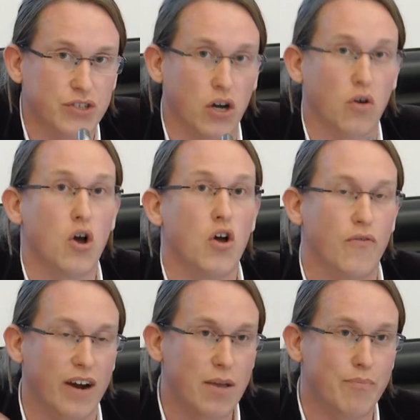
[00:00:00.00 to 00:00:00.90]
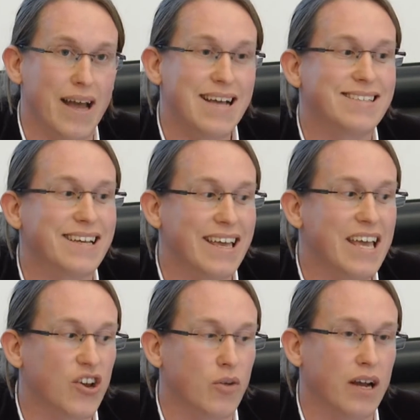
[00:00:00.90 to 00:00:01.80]
So very basic
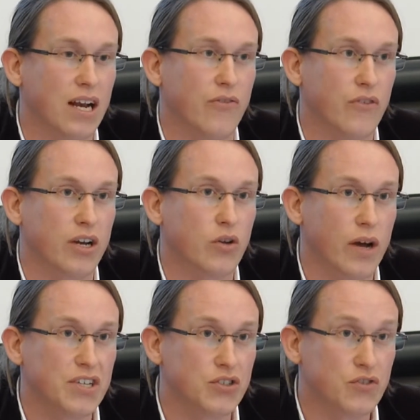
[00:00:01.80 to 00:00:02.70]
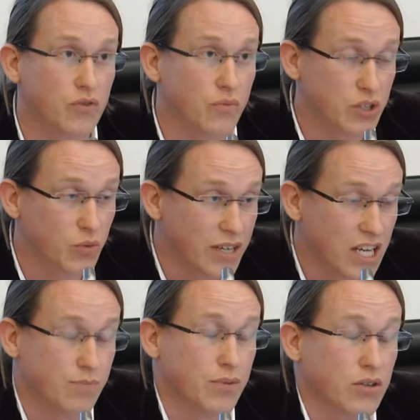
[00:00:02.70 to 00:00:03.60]
economic left-right questions from which we
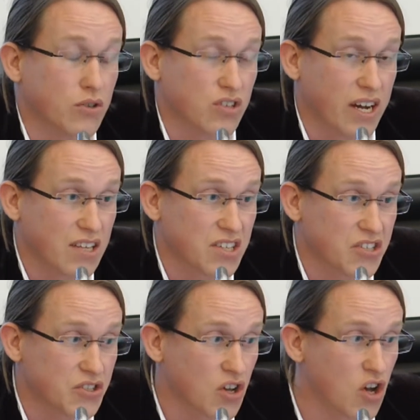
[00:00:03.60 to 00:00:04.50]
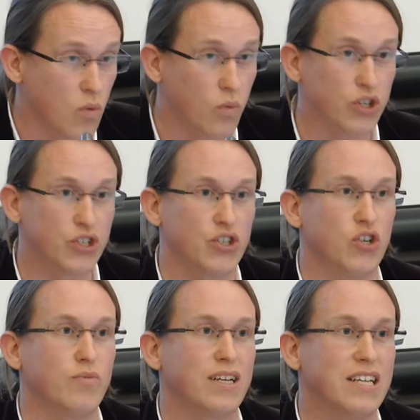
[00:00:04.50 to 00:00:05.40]
as political scientists would
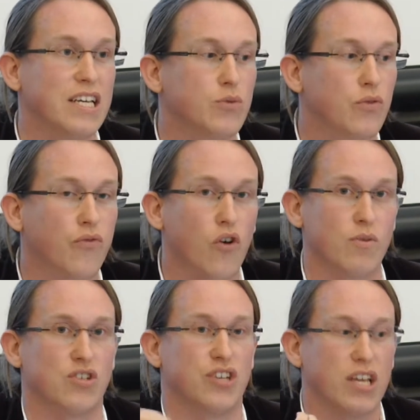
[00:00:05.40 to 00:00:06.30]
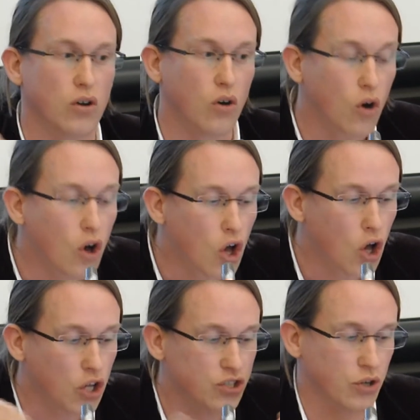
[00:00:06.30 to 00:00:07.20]
assume that these would form a single
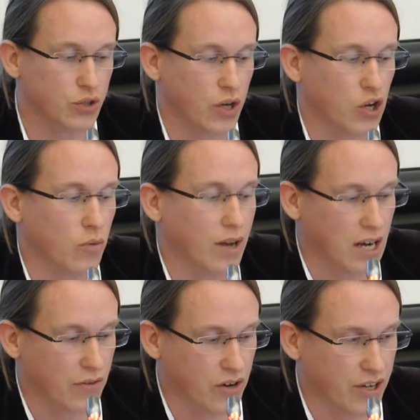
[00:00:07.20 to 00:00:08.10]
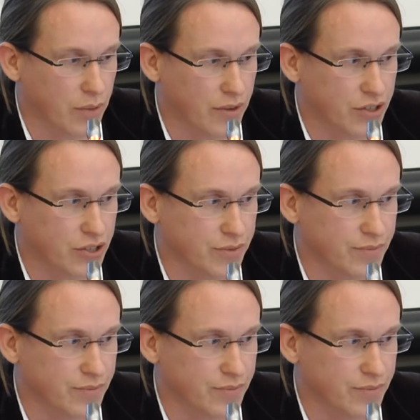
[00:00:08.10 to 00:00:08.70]
socio-economic left-right dimension.